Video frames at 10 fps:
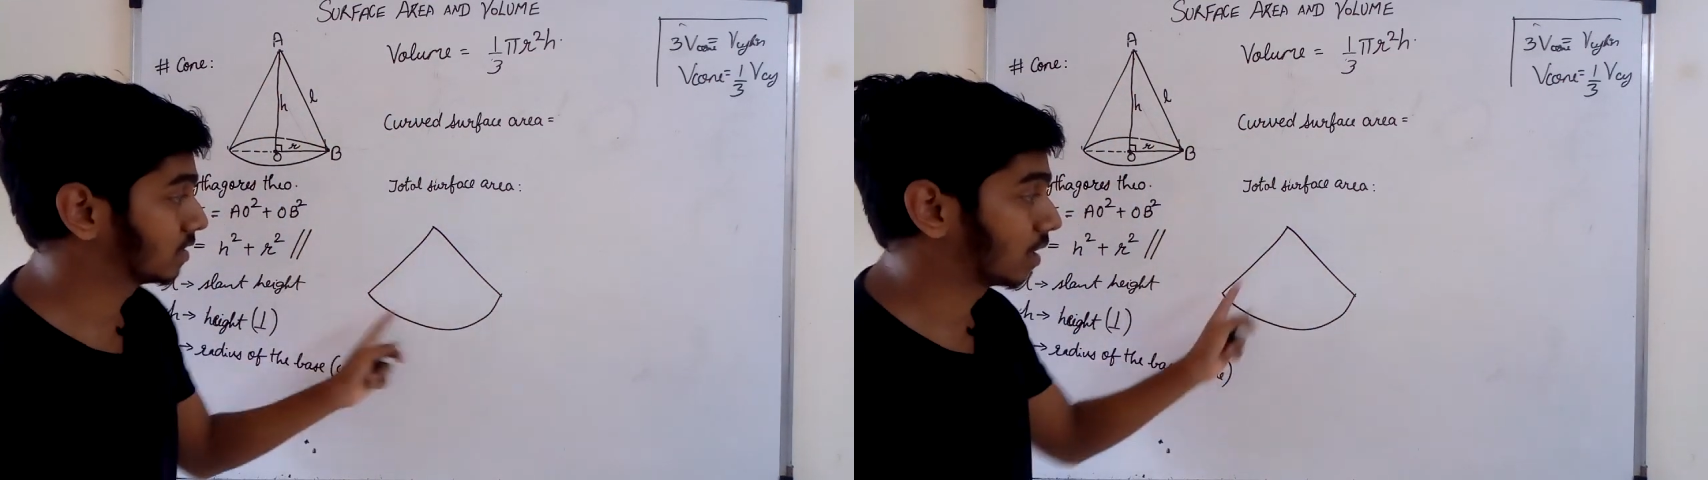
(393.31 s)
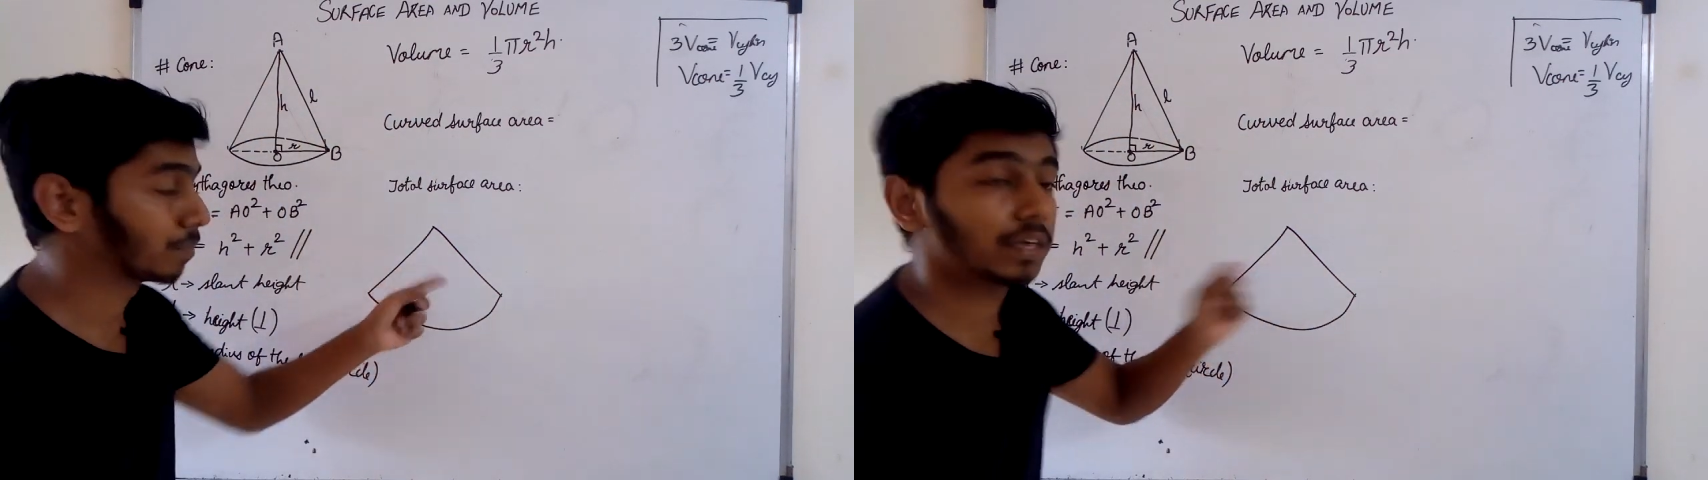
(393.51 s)

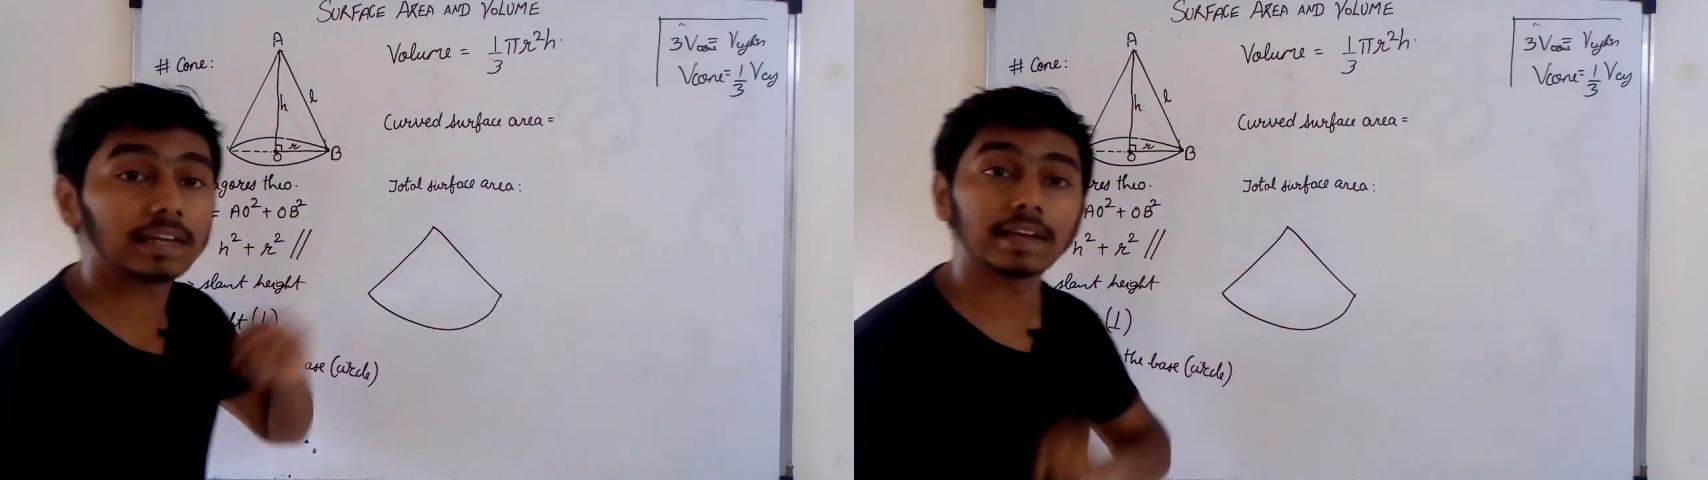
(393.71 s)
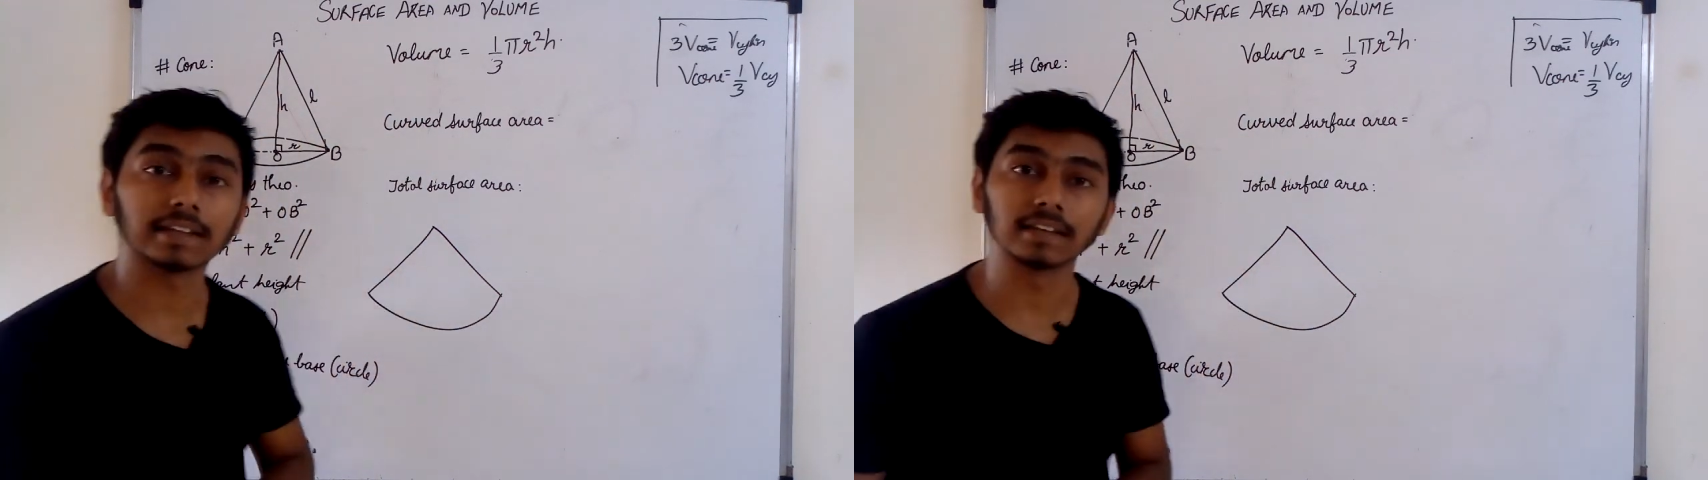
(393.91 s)
something
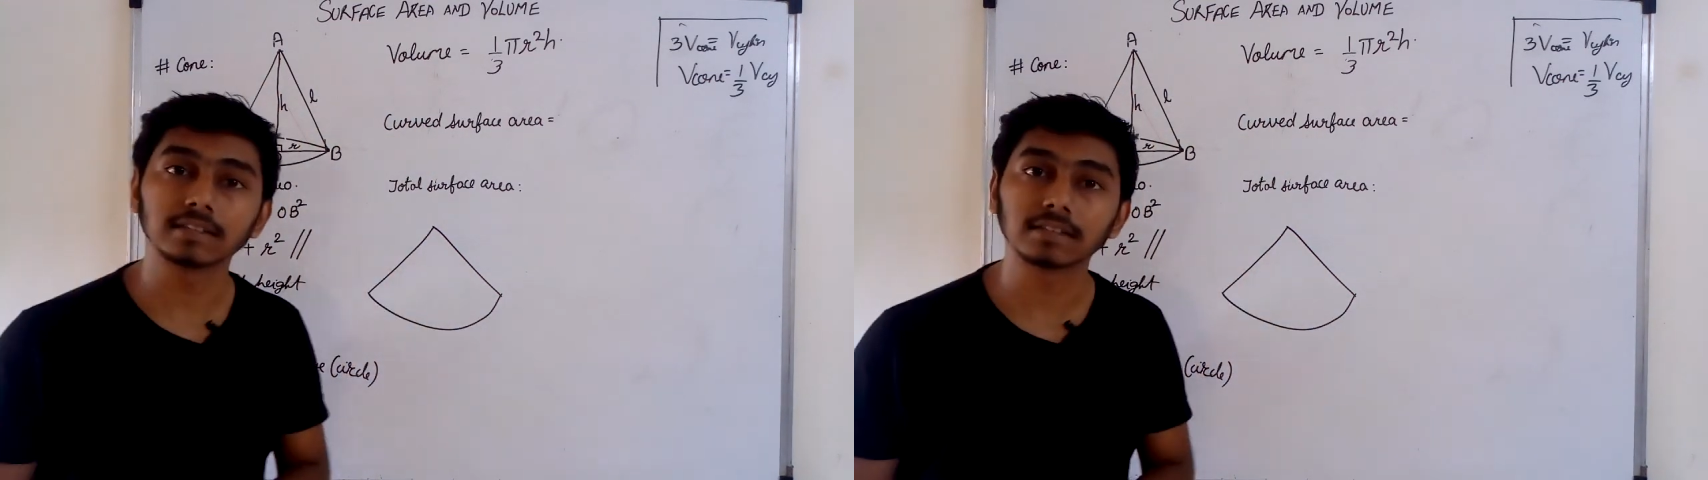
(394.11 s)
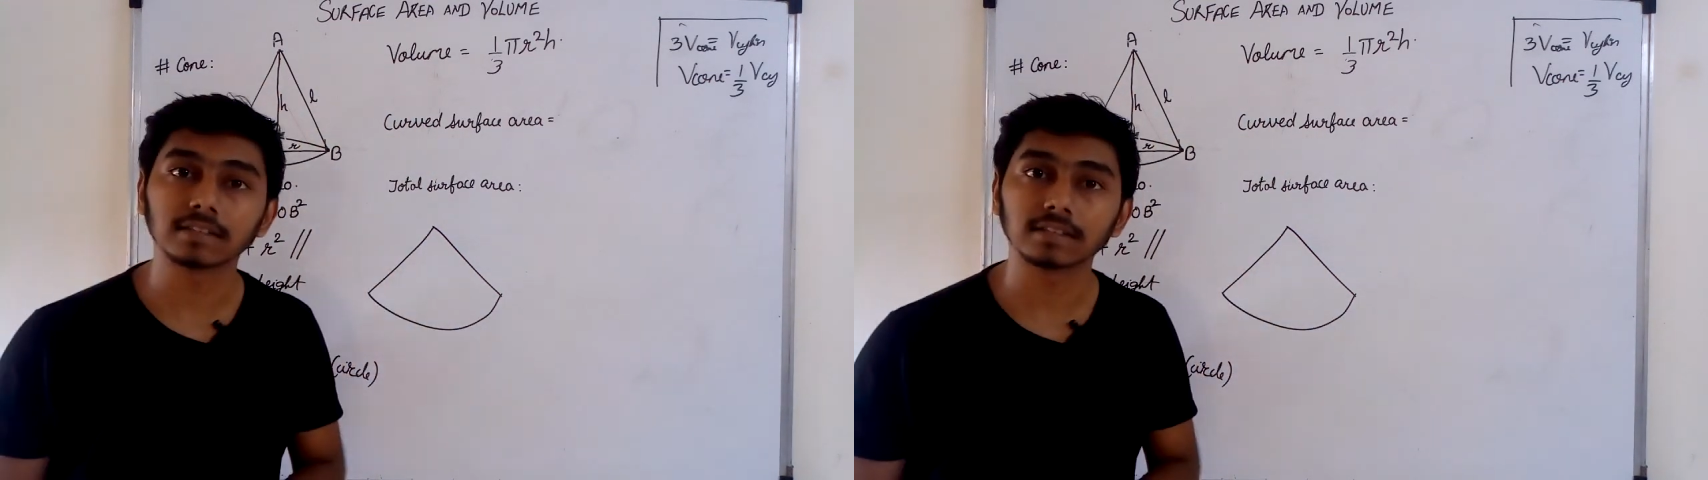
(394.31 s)
like
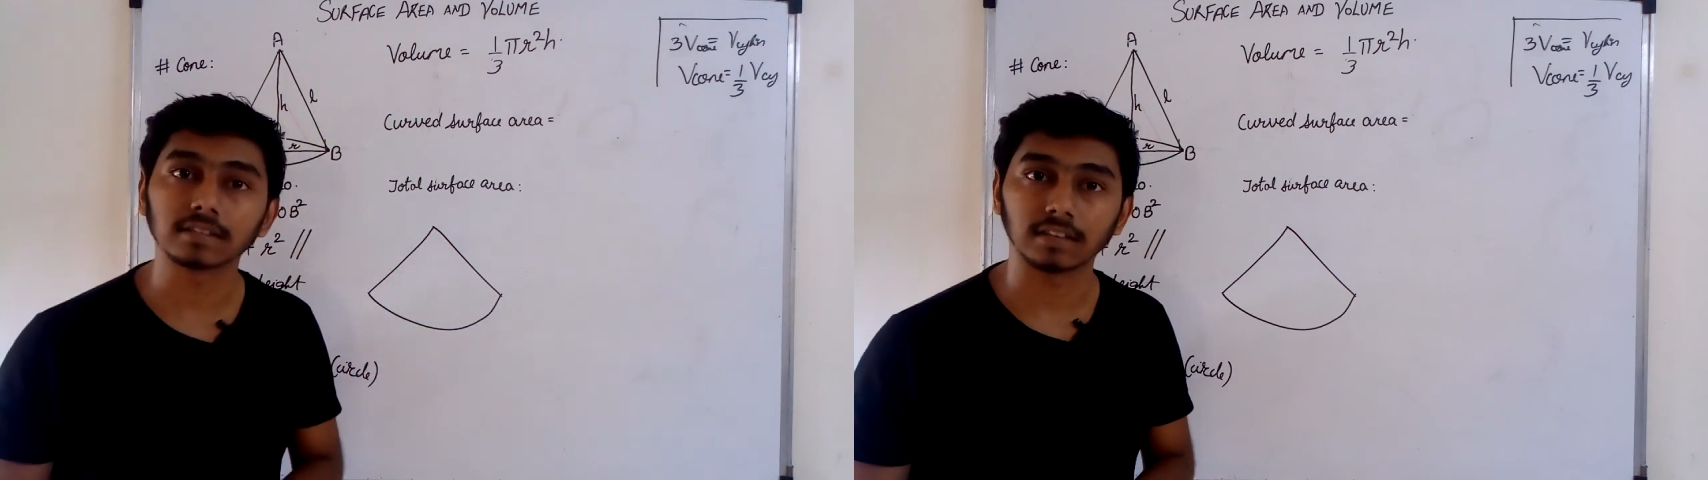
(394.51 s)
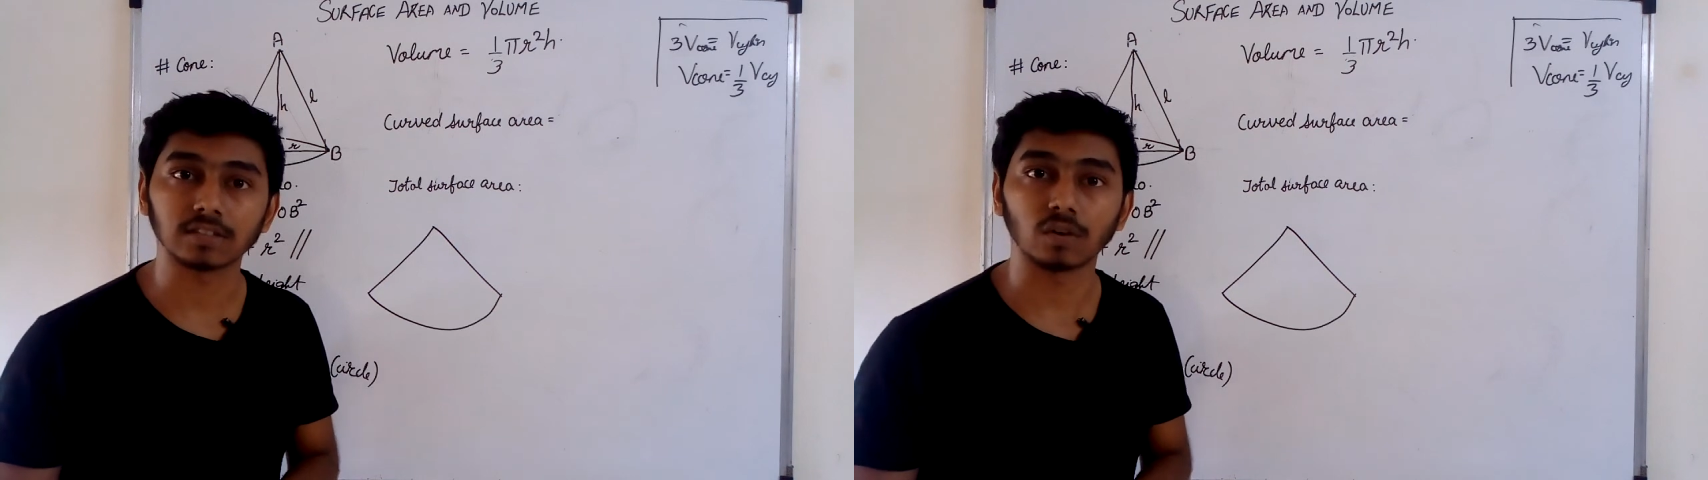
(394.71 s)
this,
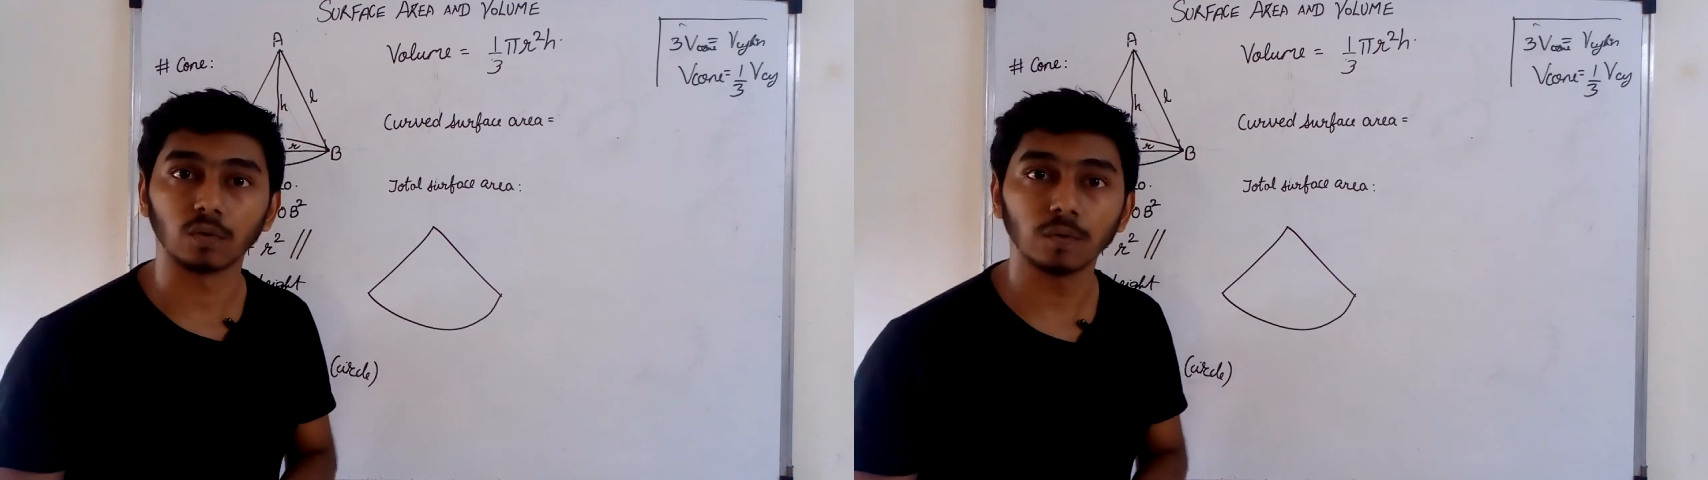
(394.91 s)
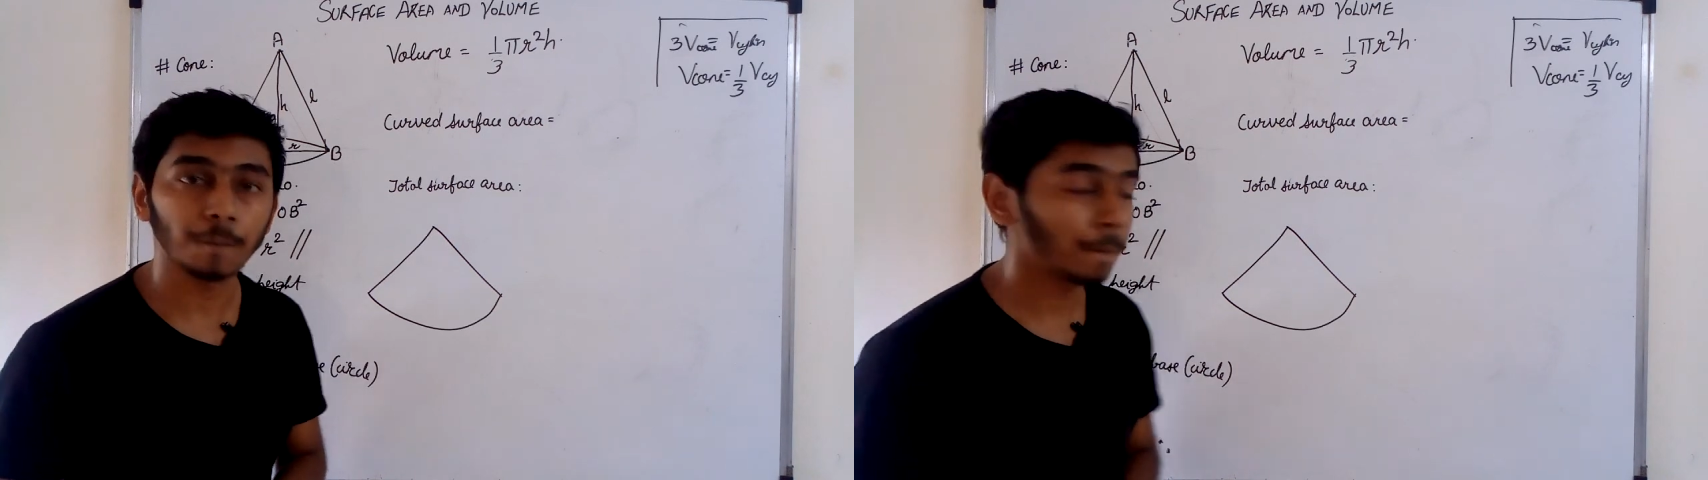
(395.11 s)
yes or no?